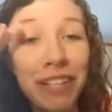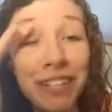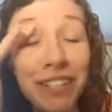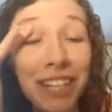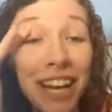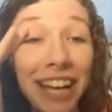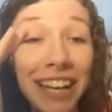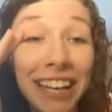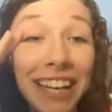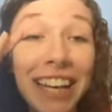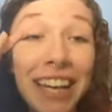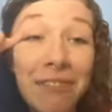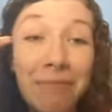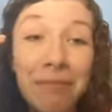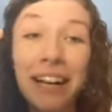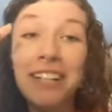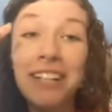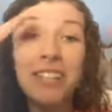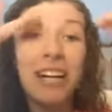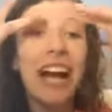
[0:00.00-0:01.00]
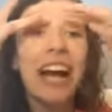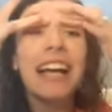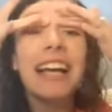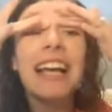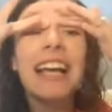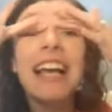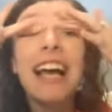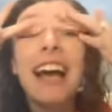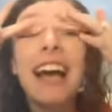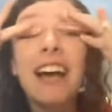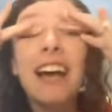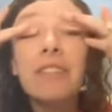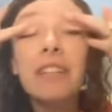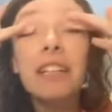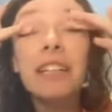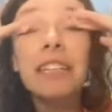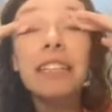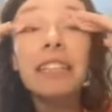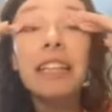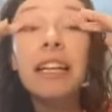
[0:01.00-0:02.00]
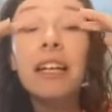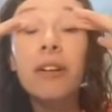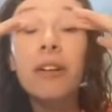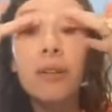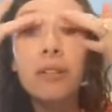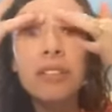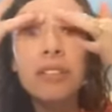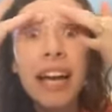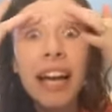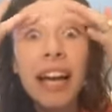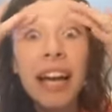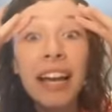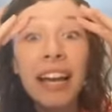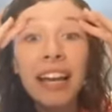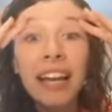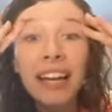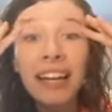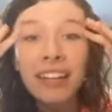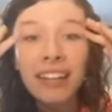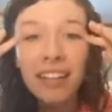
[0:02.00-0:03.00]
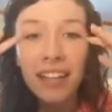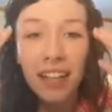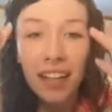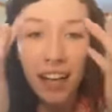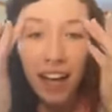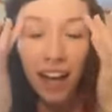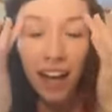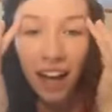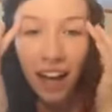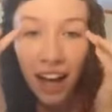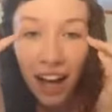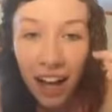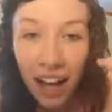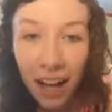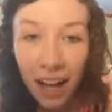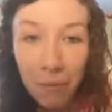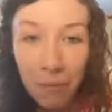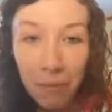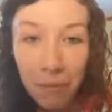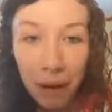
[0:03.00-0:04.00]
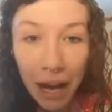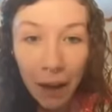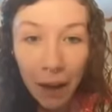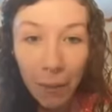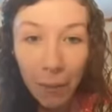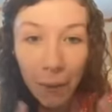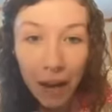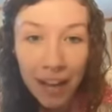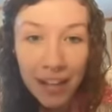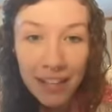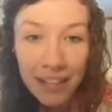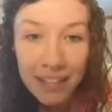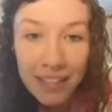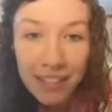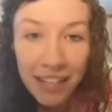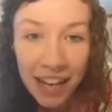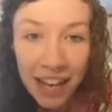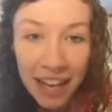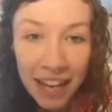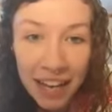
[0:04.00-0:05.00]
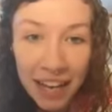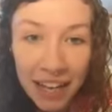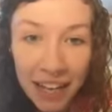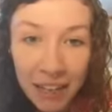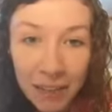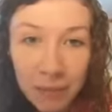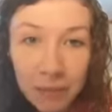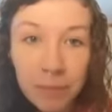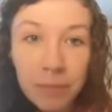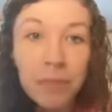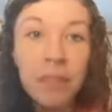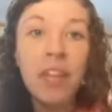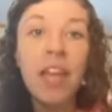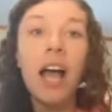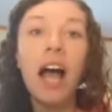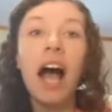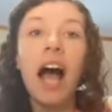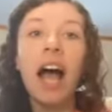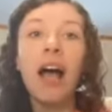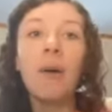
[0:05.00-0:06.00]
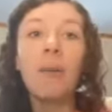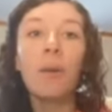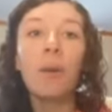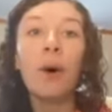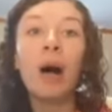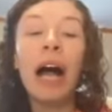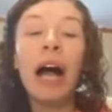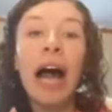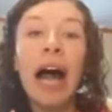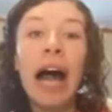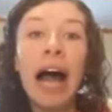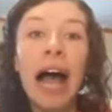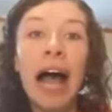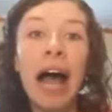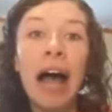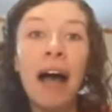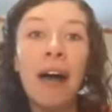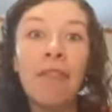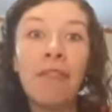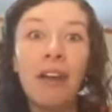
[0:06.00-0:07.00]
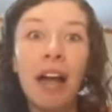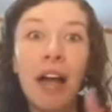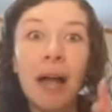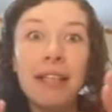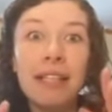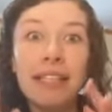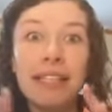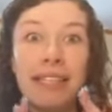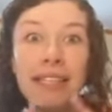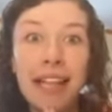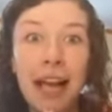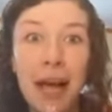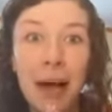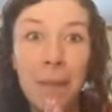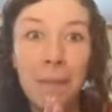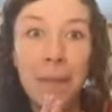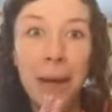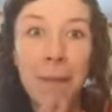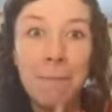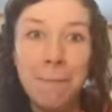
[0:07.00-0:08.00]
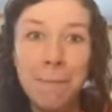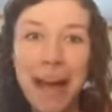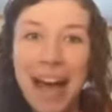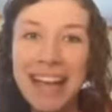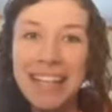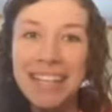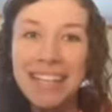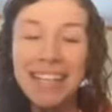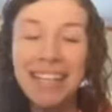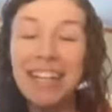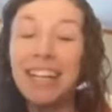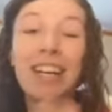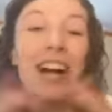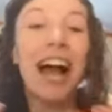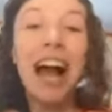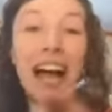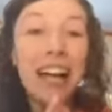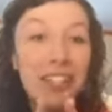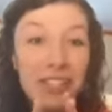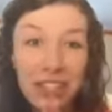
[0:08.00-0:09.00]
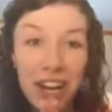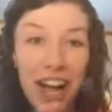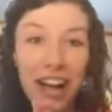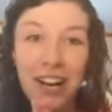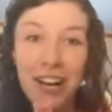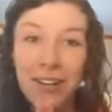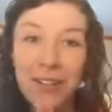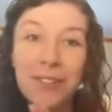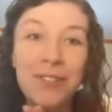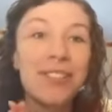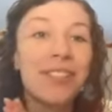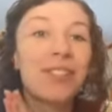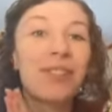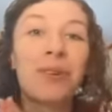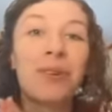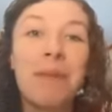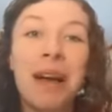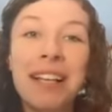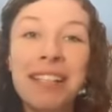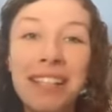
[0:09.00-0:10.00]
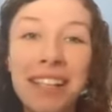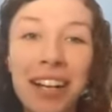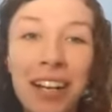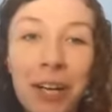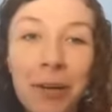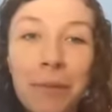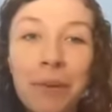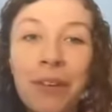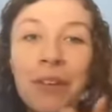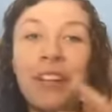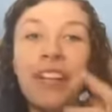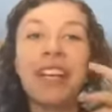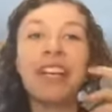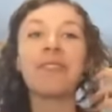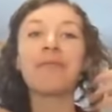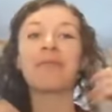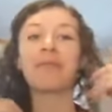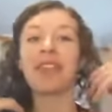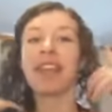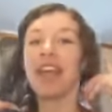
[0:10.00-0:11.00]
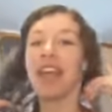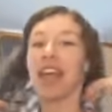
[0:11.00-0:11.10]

been checking my tracking every single day. By Wednesday, I will have some mas or eyeshadows through Mascara Beauty